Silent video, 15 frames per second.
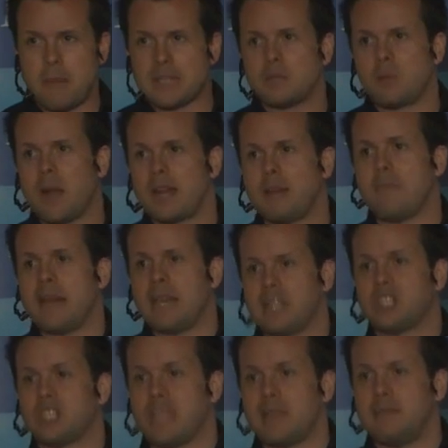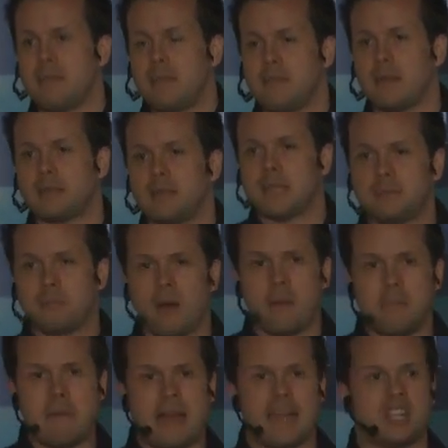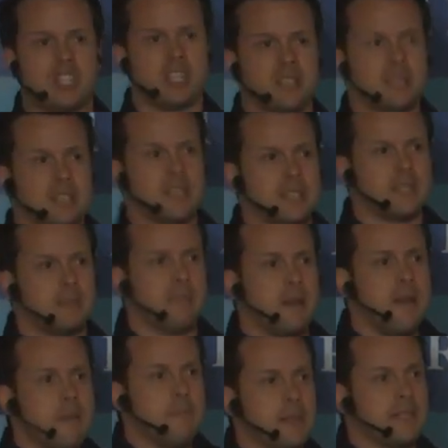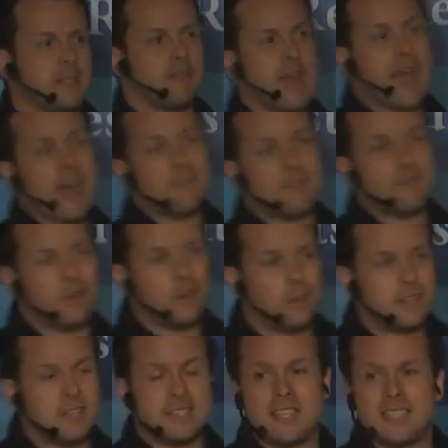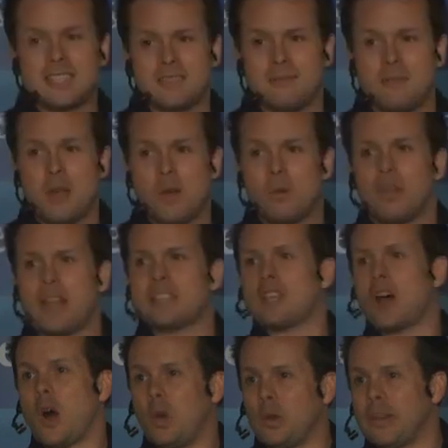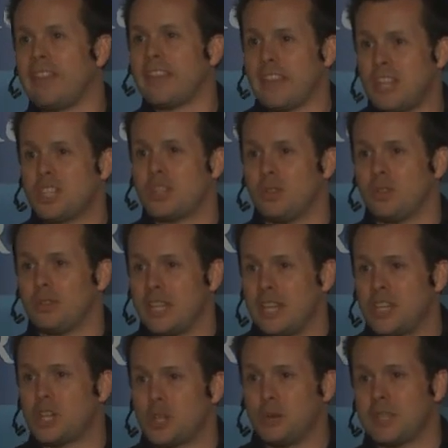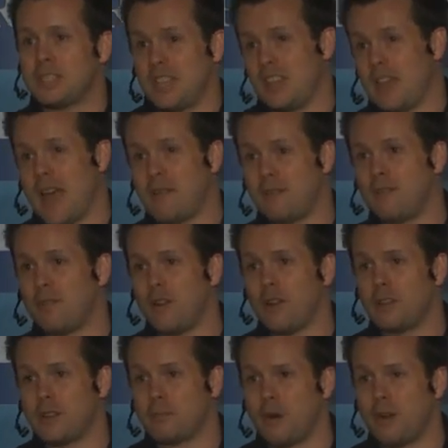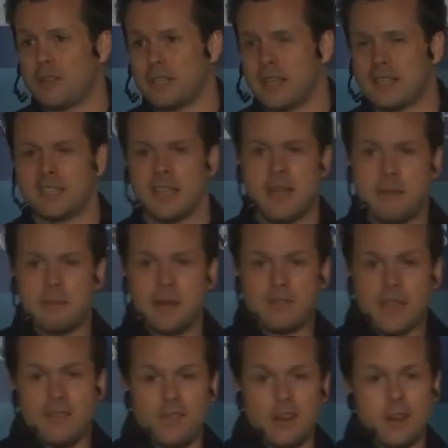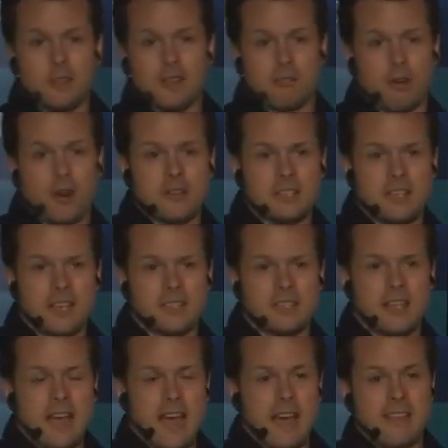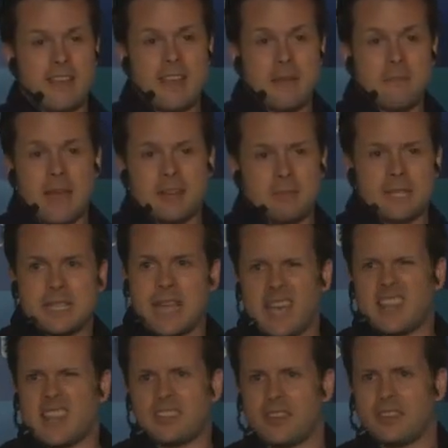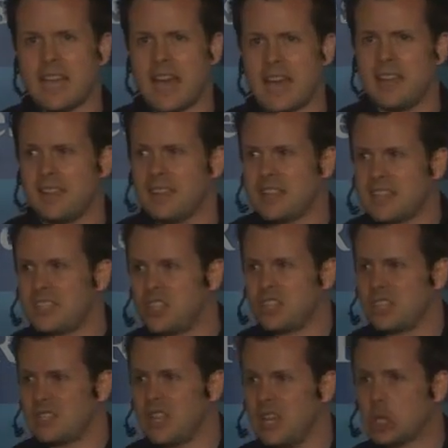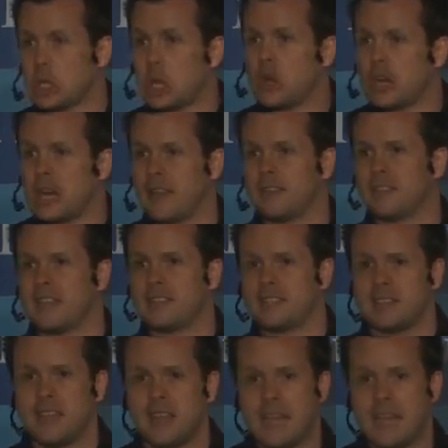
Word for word: best way to manage team members is by managing the system. Because if they haven't followed the system, well, that's a whole nother issue. The issue is that you haven't followed the process. But if they followed the process and then they made a mistake, that's okay. That's just learning. That's